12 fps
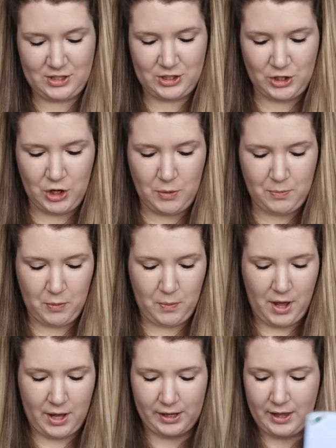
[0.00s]
Super
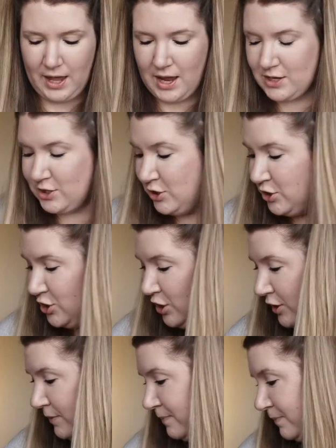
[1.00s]
work. D.